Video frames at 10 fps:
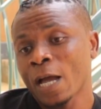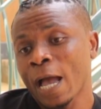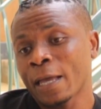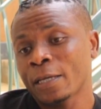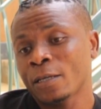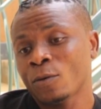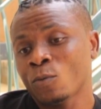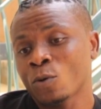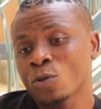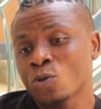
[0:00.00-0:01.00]
I
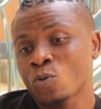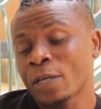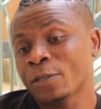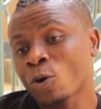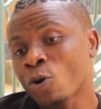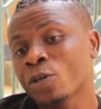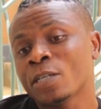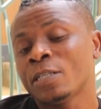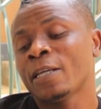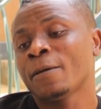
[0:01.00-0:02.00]
want to
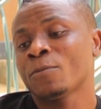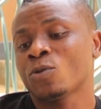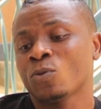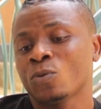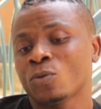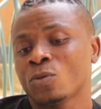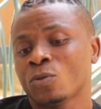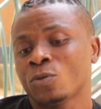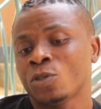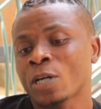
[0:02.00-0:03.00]
encourage them to,
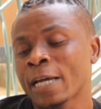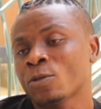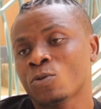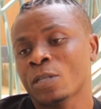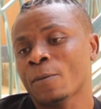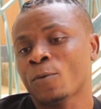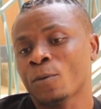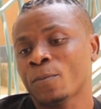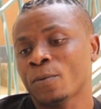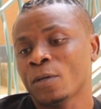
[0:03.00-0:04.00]
to try to step
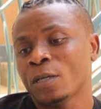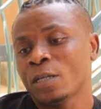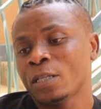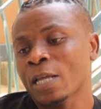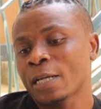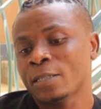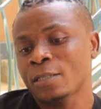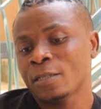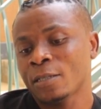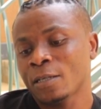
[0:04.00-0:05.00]
up that
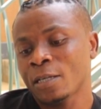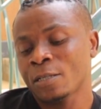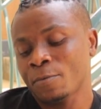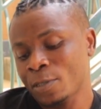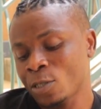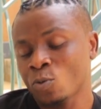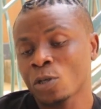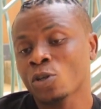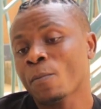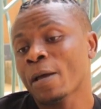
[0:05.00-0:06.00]

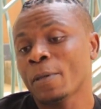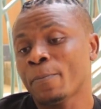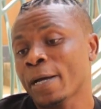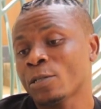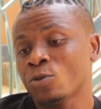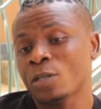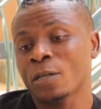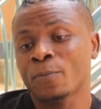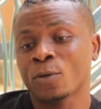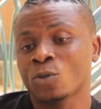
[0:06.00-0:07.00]
situation might be bad
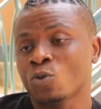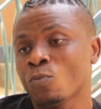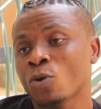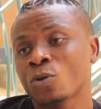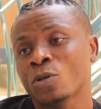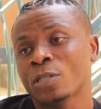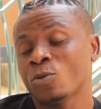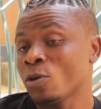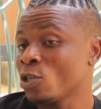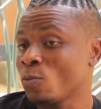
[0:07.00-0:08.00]
today but tomorrow
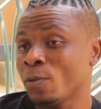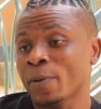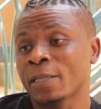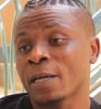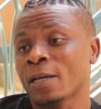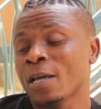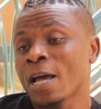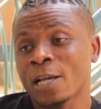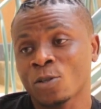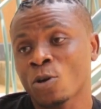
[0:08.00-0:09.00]
it's going to be better
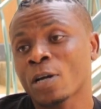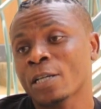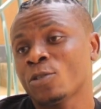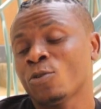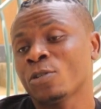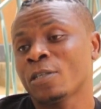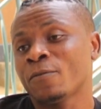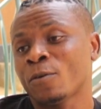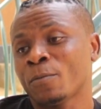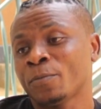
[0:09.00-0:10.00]
as long as you don't
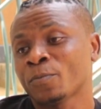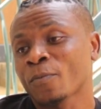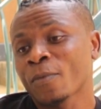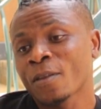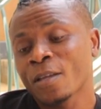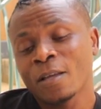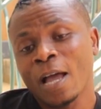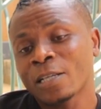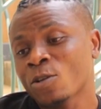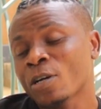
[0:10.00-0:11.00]
give up
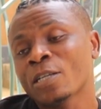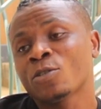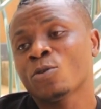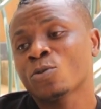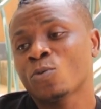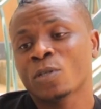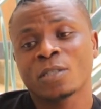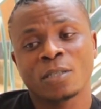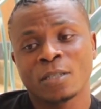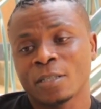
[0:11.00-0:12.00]
as long as you don't
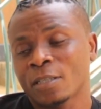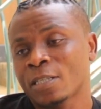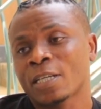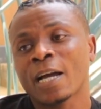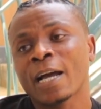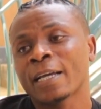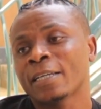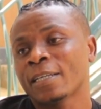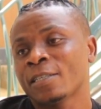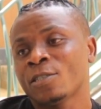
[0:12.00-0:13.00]
quit the sky
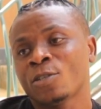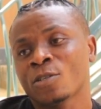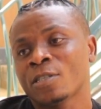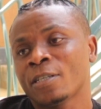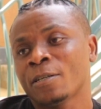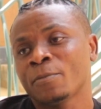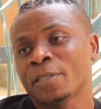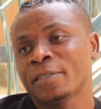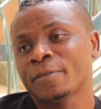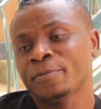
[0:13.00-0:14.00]
is just the
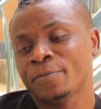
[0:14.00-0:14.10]
limit